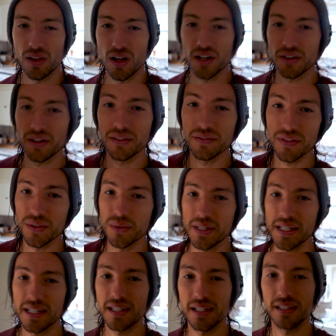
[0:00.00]
long run for the
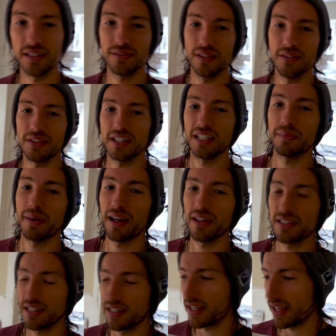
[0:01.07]
week. 15
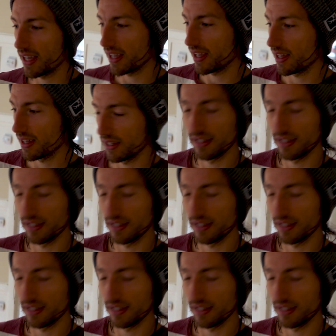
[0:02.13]
miles today,